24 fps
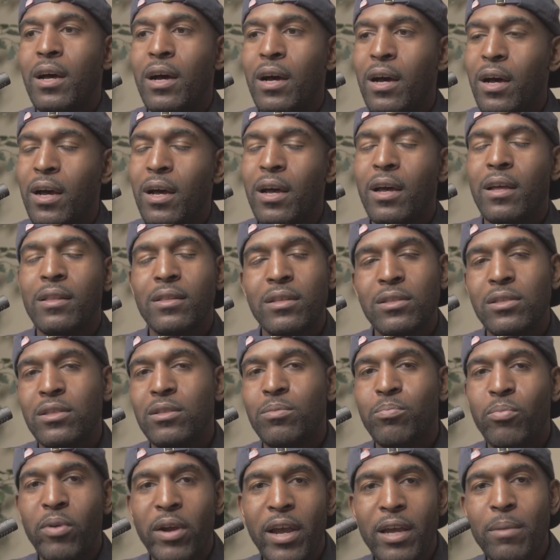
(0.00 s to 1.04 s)
this is
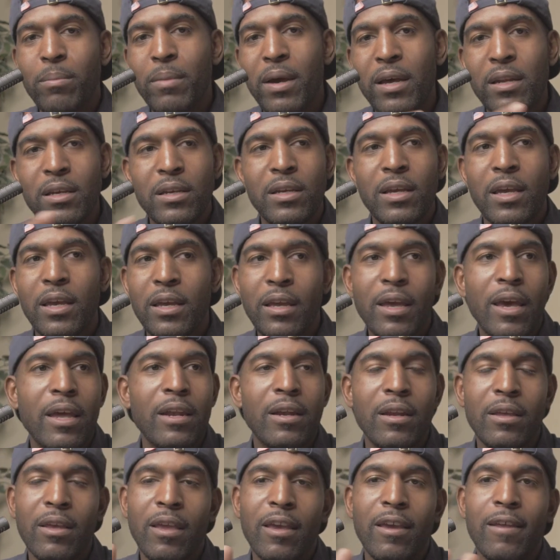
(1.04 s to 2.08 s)
pragmatic Yang at it
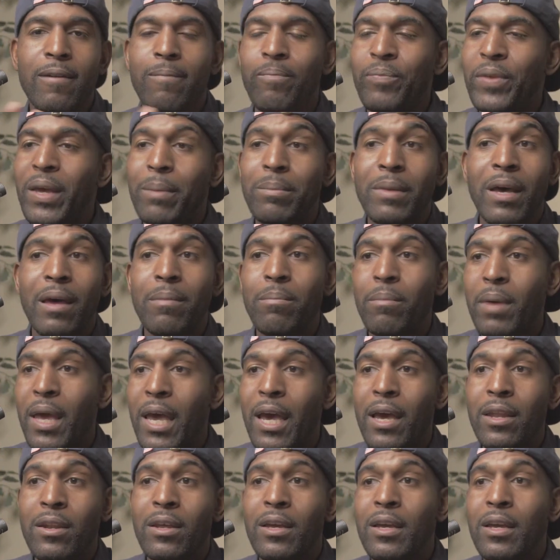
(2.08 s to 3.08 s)
again. I'm not mad.